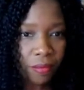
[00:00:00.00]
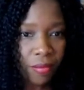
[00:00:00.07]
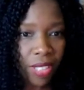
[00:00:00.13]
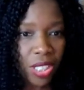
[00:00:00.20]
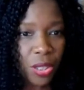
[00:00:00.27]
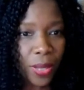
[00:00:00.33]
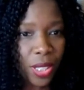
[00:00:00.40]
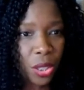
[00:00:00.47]

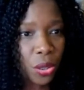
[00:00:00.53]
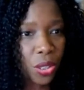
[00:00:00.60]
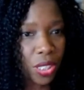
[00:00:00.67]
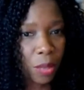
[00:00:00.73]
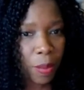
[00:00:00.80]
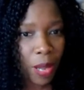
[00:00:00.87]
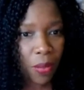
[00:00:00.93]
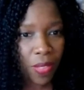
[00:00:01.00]
So I talked
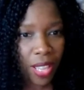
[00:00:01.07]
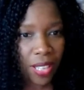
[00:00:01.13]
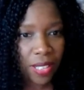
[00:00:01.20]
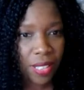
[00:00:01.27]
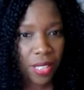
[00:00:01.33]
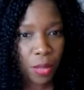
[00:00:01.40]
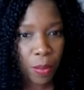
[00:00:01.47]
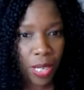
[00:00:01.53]
about that
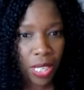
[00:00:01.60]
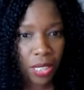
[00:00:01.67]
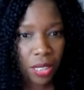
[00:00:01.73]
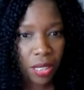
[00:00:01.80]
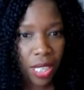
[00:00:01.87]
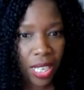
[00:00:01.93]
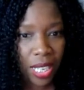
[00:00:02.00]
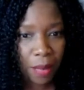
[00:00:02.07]
as well,
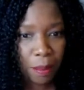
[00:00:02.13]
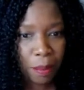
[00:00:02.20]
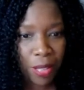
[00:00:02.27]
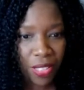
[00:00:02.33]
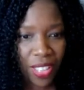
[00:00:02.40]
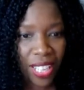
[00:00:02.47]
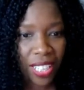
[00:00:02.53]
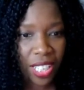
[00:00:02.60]
but
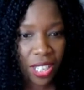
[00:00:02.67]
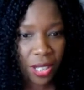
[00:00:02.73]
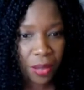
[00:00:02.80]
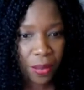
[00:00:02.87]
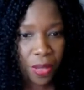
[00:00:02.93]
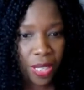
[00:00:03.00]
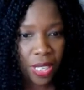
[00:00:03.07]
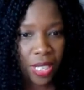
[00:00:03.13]
thank
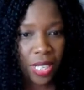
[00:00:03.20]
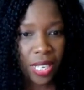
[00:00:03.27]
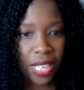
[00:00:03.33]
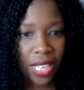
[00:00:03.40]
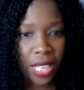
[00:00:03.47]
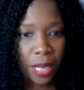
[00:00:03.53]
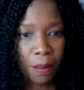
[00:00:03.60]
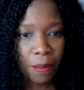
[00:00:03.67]
you
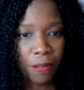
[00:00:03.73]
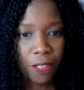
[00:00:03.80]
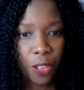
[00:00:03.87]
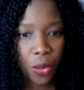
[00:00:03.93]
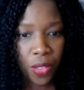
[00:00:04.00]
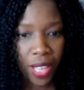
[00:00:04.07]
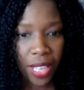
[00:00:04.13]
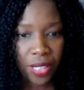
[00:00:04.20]

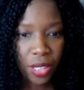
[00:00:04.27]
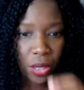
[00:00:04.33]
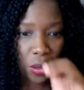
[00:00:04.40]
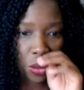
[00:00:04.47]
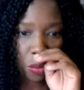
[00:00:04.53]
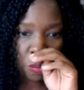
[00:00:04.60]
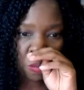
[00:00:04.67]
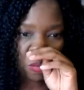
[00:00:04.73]
for that.
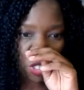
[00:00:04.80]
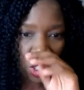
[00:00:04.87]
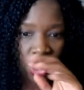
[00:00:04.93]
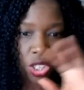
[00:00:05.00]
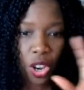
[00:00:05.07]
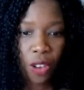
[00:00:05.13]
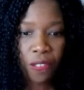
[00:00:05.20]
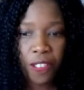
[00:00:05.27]
So just
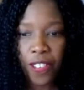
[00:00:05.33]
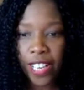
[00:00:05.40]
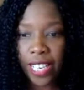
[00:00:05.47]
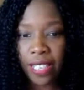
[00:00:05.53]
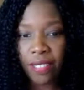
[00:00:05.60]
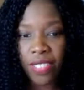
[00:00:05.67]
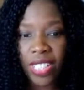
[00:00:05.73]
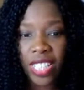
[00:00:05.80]

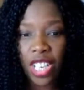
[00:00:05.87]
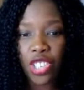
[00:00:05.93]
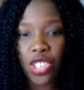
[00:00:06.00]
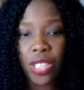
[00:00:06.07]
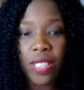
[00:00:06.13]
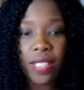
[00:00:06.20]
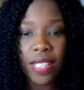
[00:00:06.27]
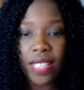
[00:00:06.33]
offering the
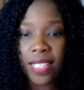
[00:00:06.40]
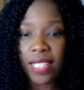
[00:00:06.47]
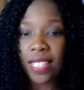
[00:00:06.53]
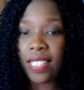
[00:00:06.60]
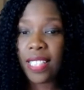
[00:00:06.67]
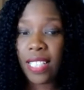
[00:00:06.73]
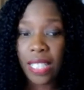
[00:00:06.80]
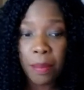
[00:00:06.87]
sessions
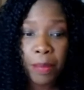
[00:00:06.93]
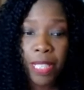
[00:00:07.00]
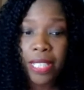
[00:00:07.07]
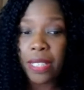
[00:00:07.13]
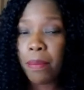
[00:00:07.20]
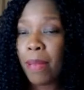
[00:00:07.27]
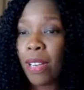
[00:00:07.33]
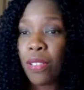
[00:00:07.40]
there's a limited
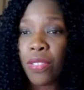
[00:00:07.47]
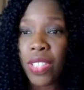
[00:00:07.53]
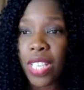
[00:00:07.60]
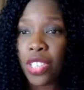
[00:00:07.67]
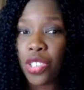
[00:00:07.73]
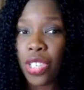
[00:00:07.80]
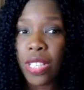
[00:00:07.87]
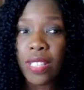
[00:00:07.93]
amount of
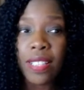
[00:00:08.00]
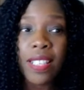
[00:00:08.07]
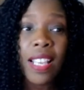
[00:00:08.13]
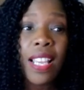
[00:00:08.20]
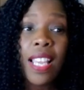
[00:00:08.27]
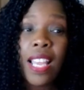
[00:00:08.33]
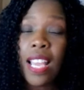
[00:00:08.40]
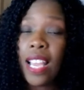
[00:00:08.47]
sessions,
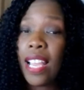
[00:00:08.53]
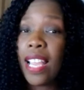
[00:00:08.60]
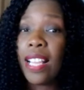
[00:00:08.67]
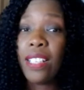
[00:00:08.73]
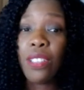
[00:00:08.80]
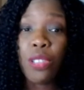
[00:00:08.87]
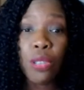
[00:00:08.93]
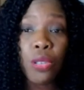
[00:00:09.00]

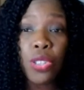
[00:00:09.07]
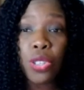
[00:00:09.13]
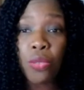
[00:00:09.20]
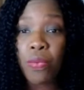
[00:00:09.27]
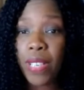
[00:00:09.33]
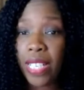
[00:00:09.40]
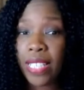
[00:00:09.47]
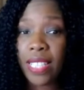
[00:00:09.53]
and those who
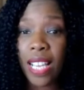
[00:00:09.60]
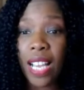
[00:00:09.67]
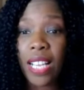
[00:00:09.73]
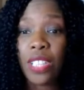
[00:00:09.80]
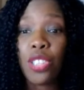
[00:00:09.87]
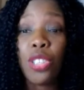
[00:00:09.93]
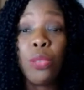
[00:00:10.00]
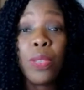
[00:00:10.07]
raise their
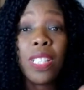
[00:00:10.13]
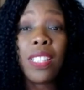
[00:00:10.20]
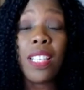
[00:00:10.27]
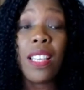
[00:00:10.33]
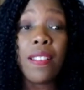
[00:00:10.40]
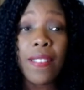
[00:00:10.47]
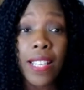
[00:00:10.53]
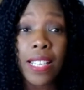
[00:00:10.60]
hand who are
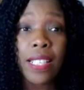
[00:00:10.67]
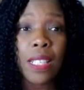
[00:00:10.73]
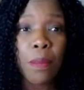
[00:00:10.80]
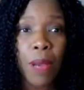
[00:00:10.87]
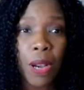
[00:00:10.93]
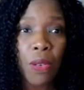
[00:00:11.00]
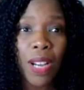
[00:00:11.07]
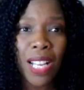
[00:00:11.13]
serious
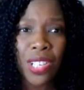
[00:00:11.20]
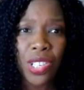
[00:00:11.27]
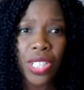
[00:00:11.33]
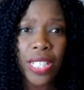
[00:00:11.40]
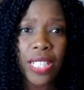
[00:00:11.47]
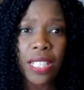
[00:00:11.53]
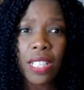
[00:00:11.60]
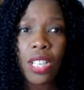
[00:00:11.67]
about
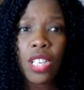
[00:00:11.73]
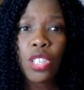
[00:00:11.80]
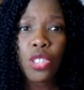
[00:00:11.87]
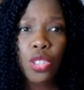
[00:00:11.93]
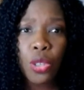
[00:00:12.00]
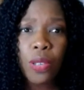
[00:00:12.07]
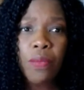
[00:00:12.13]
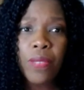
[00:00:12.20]
actually
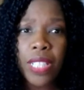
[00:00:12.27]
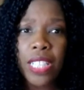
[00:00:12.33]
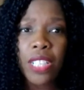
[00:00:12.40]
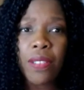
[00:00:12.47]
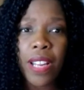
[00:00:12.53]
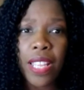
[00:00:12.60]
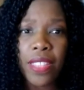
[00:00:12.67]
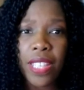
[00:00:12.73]
doing really
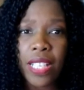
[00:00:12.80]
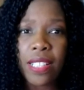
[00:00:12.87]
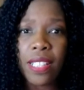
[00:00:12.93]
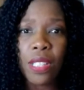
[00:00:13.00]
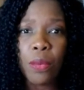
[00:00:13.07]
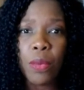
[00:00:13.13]
great things in the